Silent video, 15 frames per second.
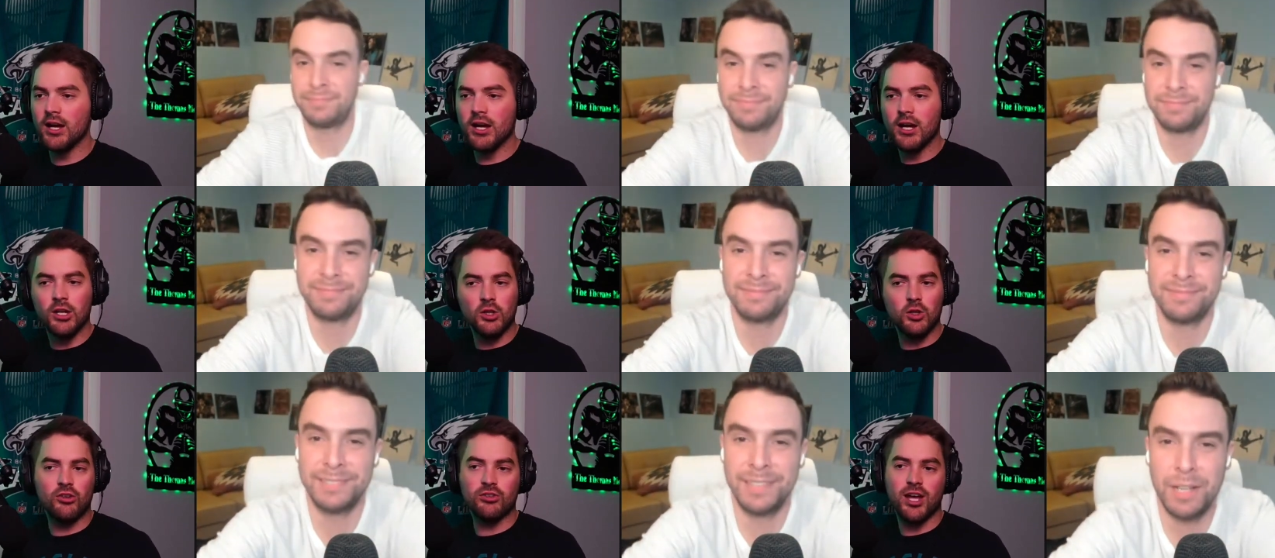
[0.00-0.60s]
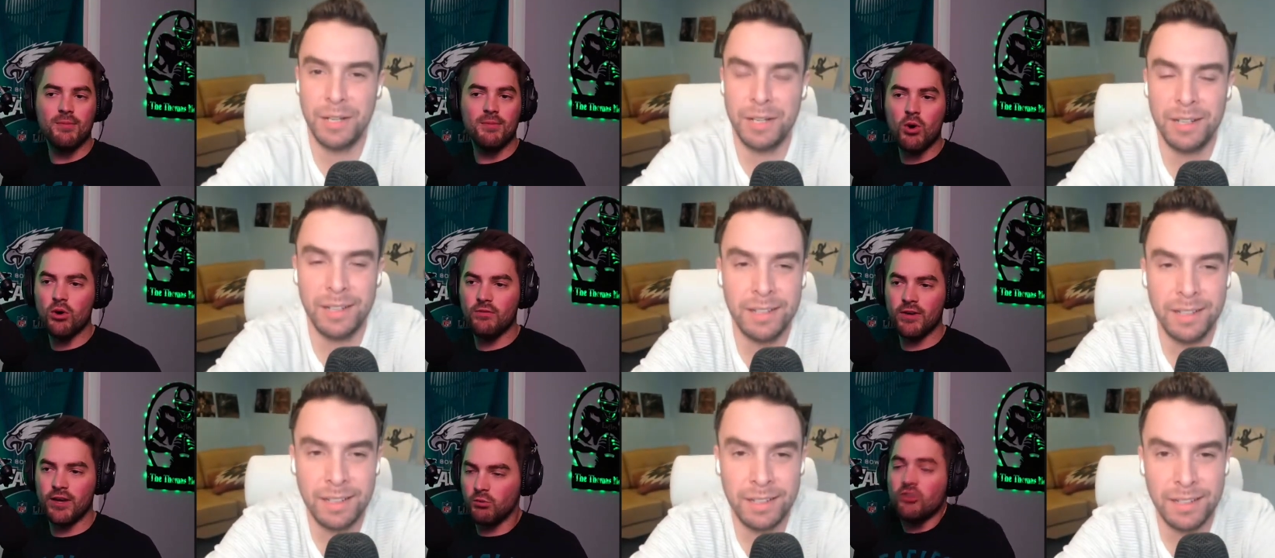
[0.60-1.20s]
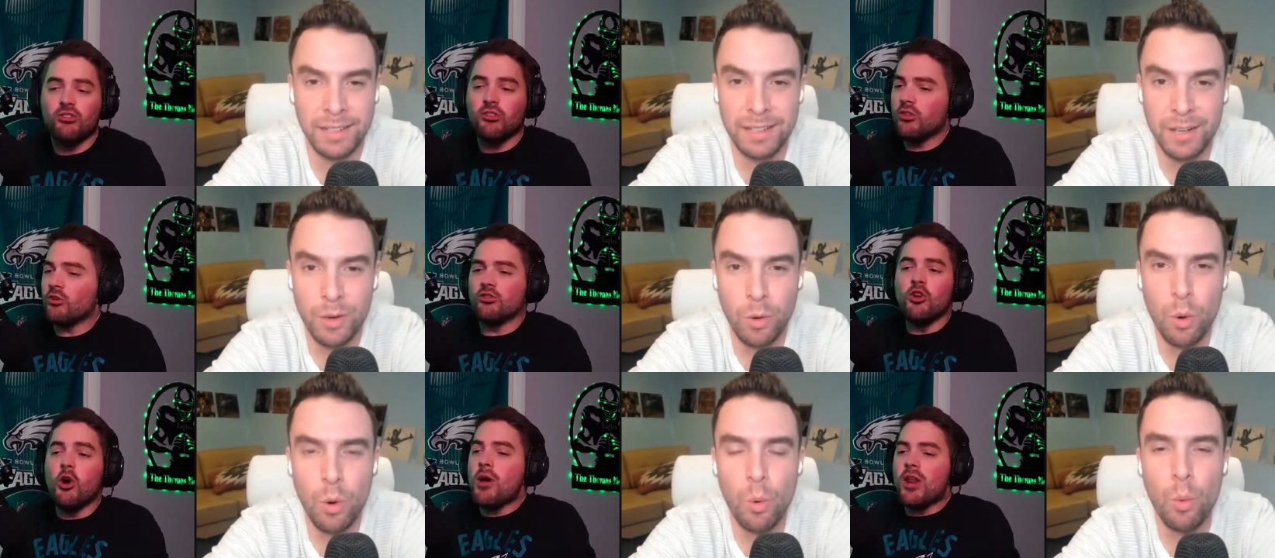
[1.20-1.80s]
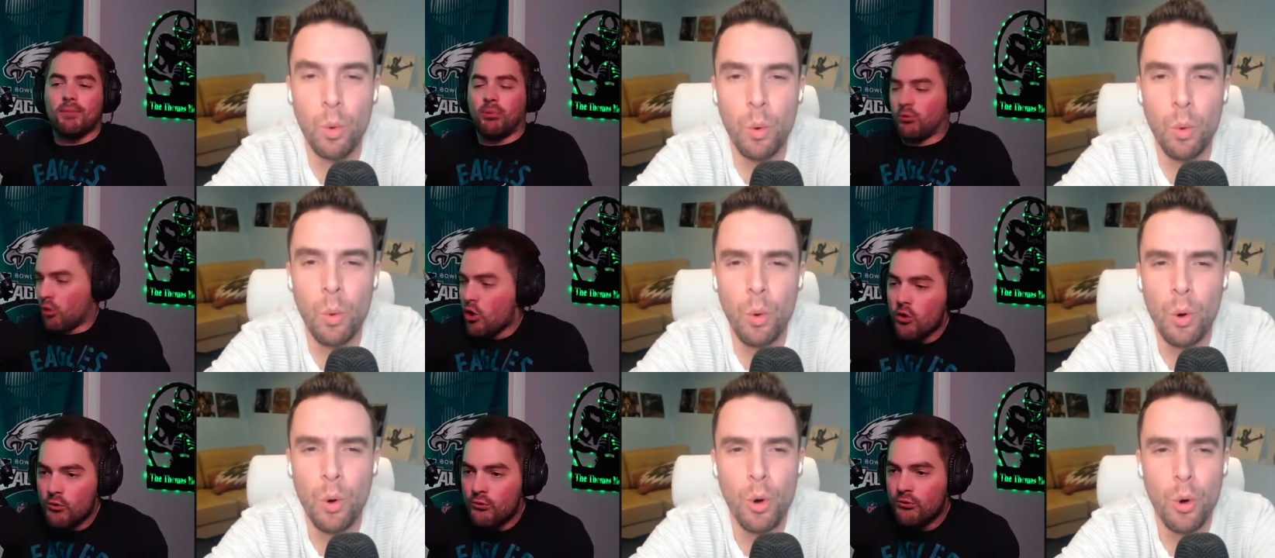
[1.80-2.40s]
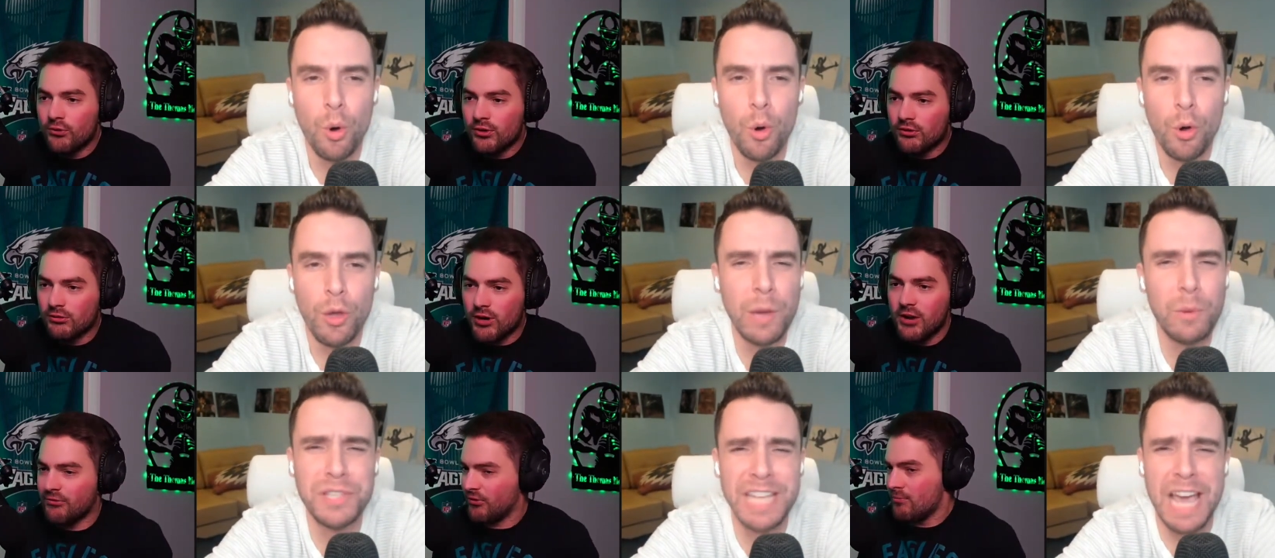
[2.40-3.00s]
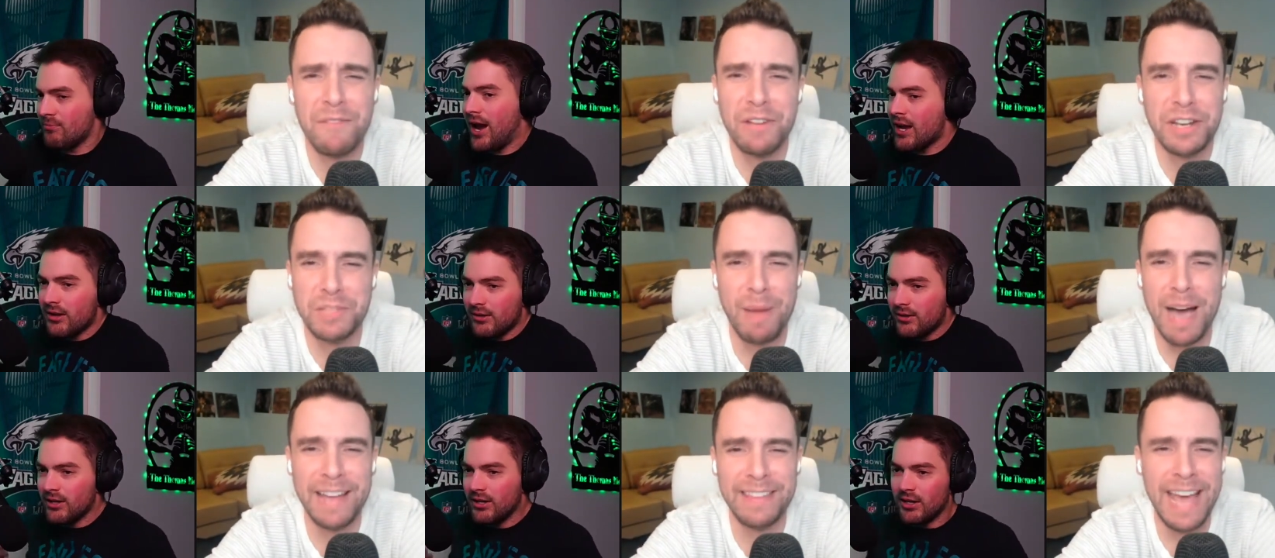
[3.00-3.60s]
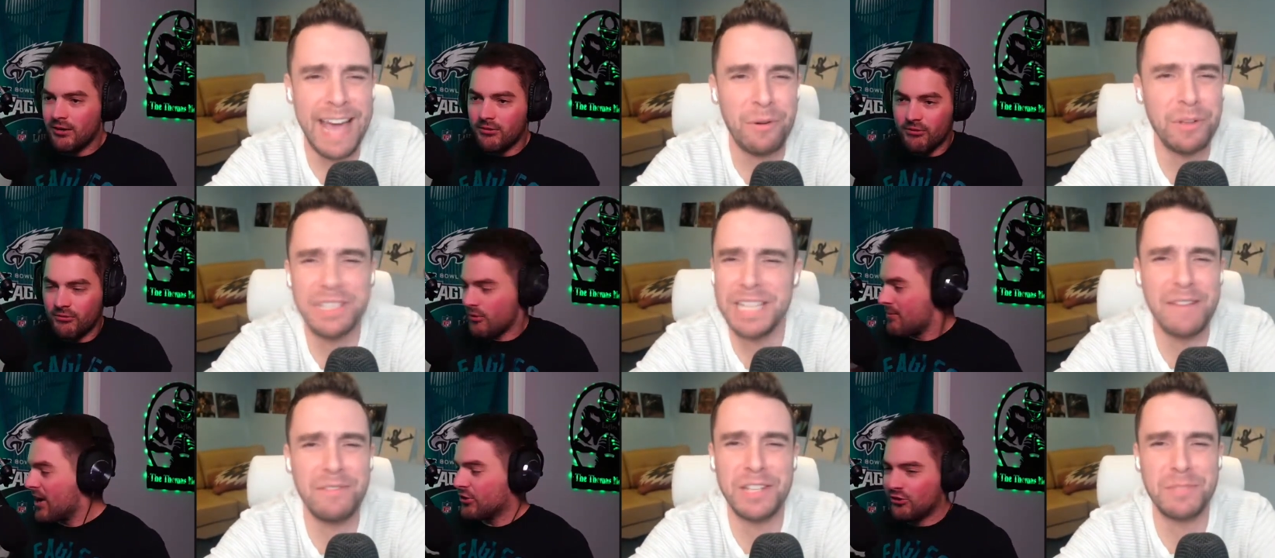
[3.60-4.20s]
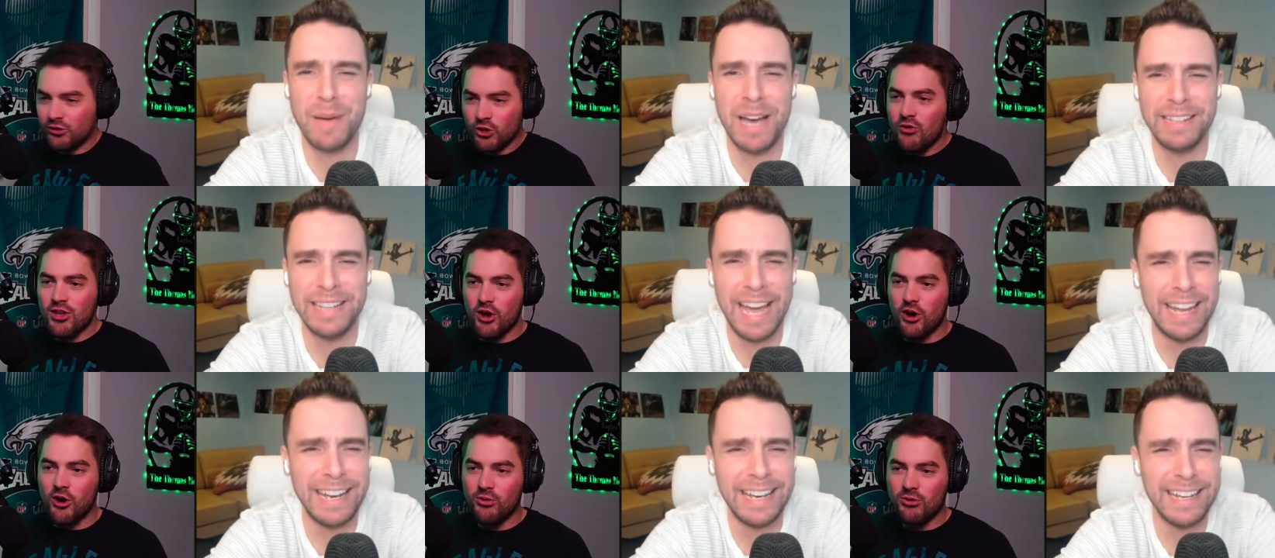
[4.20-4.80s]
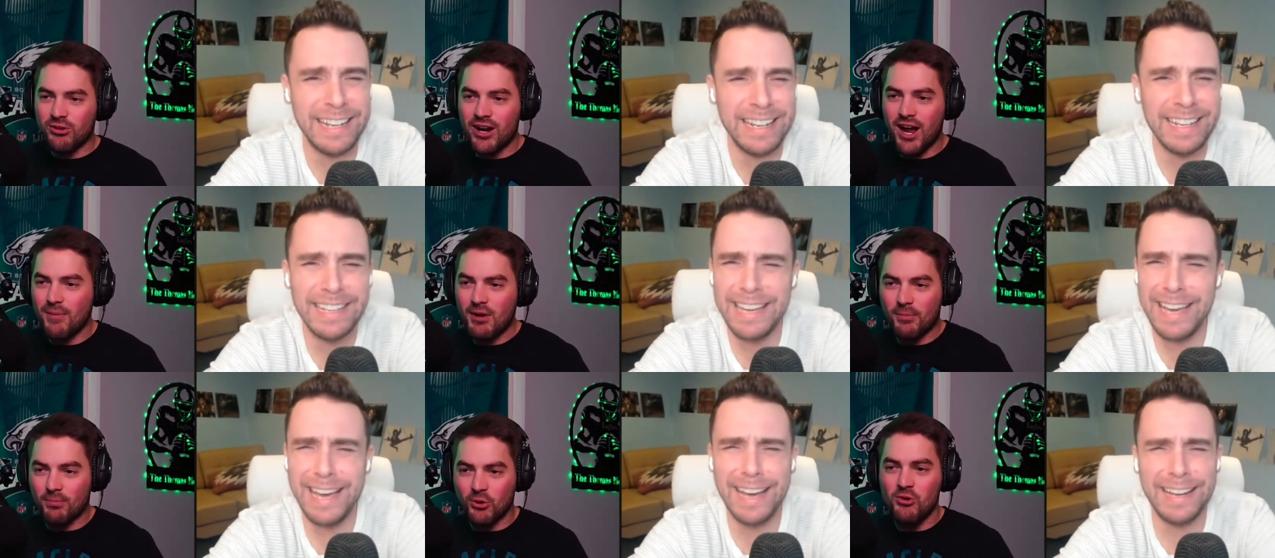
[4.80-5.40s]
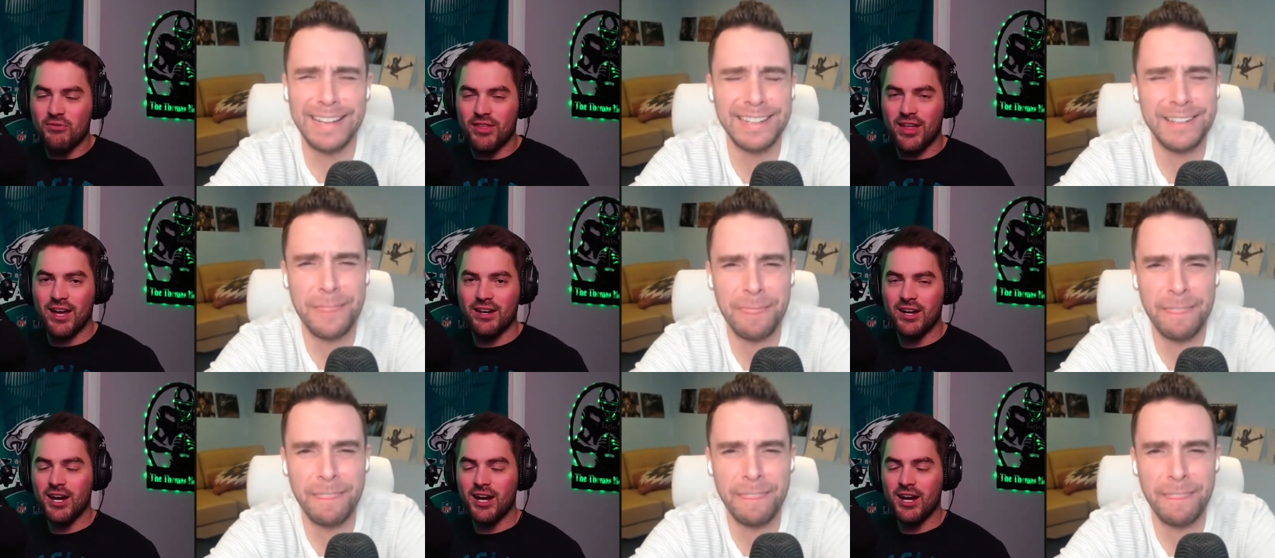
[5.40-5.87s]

Speaker 1: looks kind of motivated, which there's no way to prove, right? Yeah, what's from the my, evidence behind that? What's the evidence studio, behind that? Right? I'm going to yeah. prove that.